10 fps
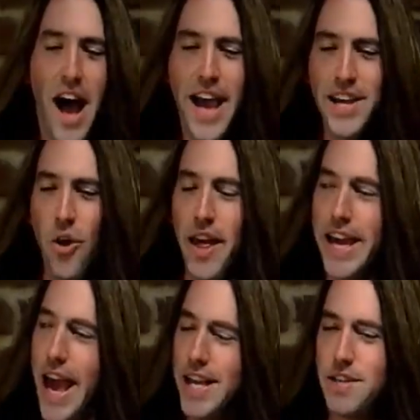I can only
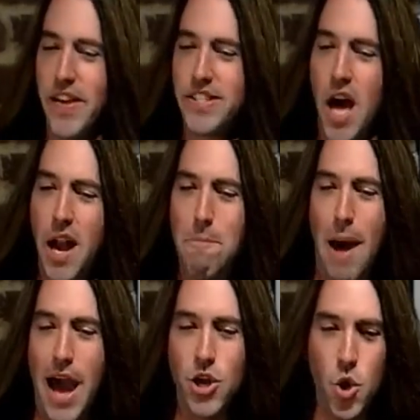guess if Oksana
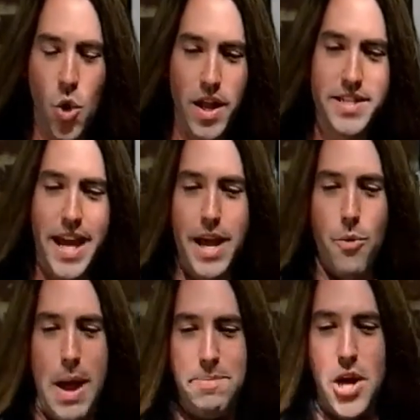Baiul is
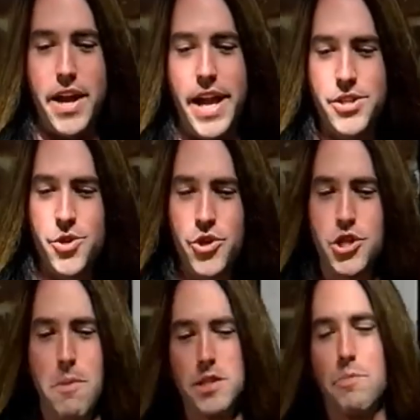getting ripped on Easter,
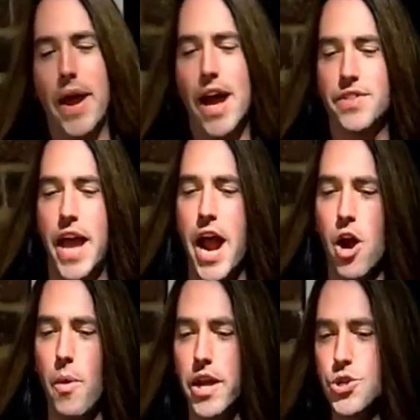she must break out the
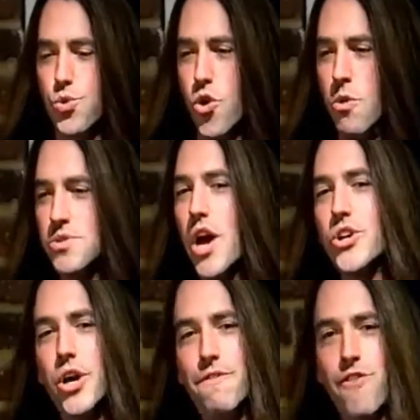heroin and shrooms on
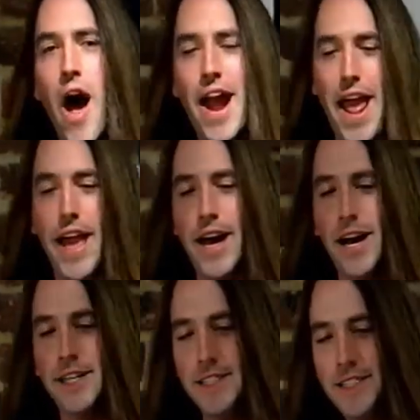Good Friday, huh?